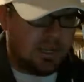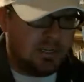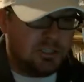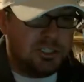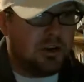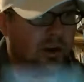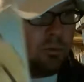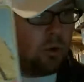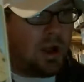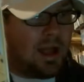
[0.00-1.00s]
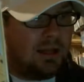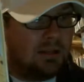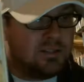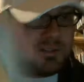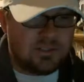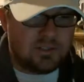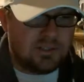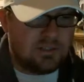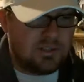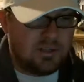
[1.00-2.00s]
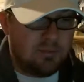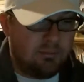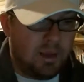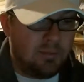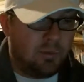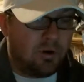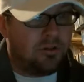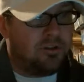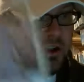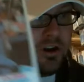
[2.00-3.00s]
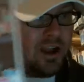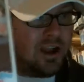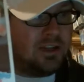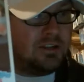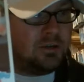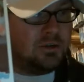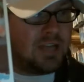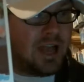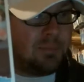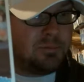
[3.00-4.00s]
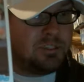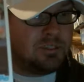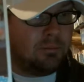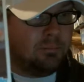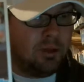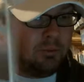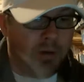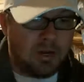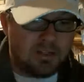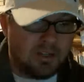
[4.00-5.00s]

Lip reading: a Jerry Morales, my birth year, 82 Topps, Bill Buckner.